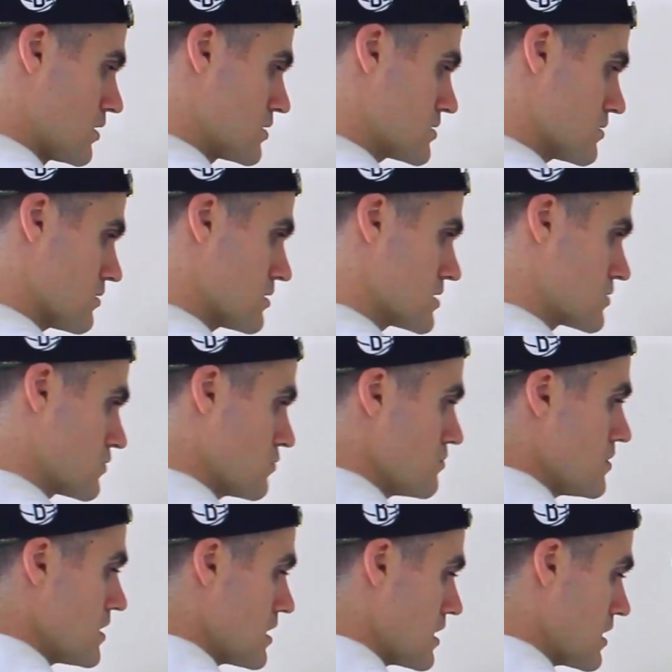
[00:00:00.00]
So this would
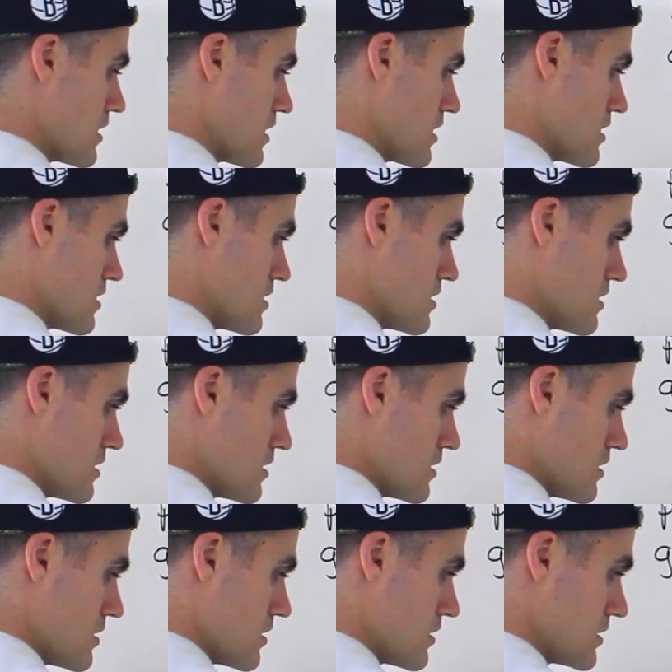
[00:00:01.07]
be
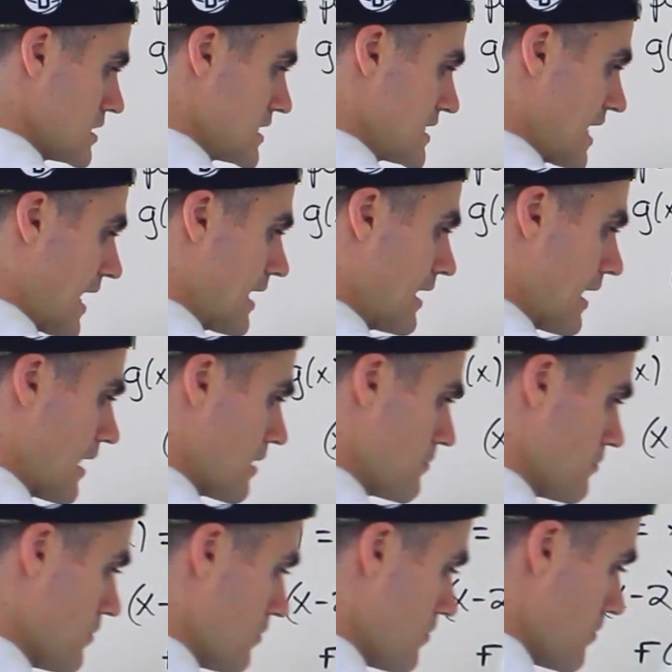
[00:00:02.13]

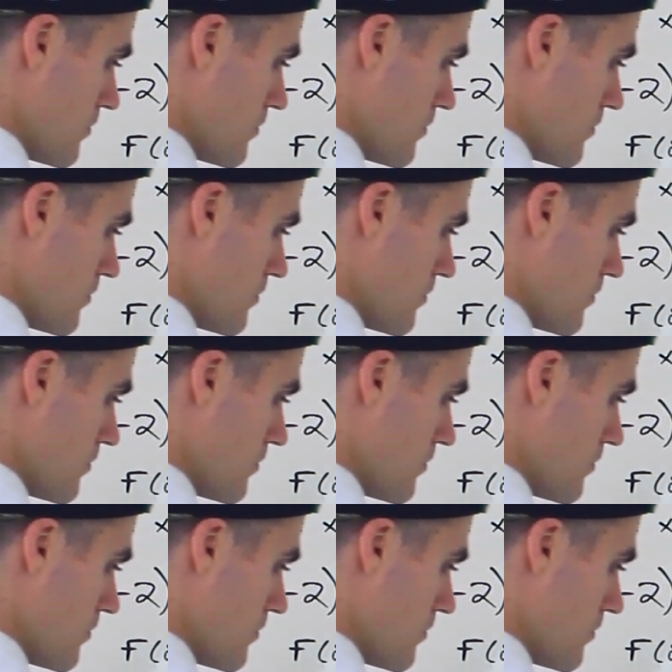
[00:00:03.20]
10m.